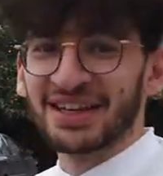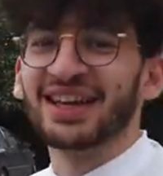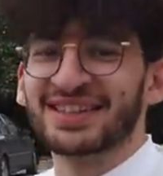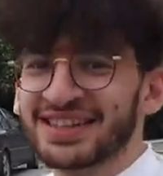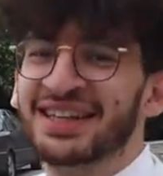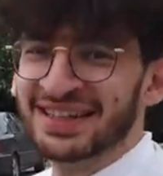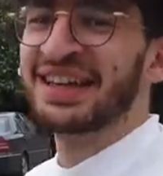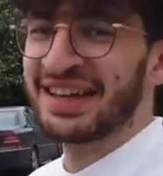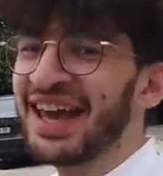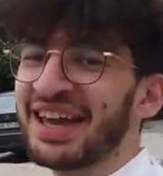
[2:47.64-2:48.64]
and
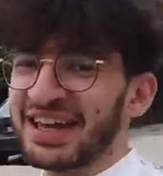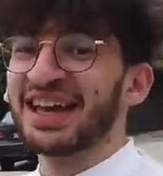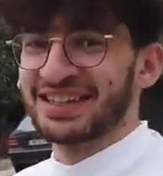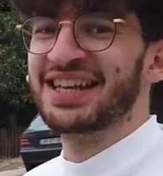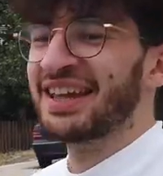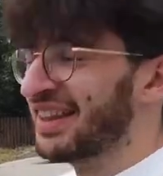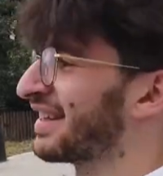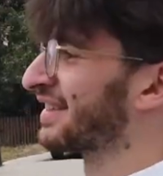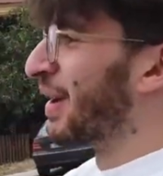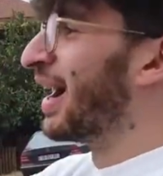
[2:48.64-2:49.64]
that is join the
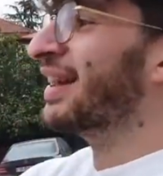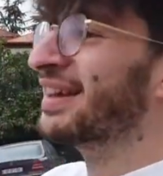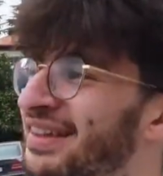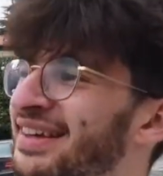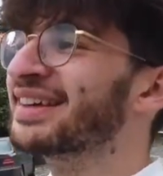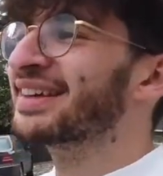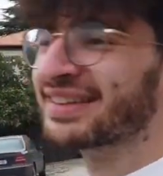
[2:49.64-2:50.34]
football game.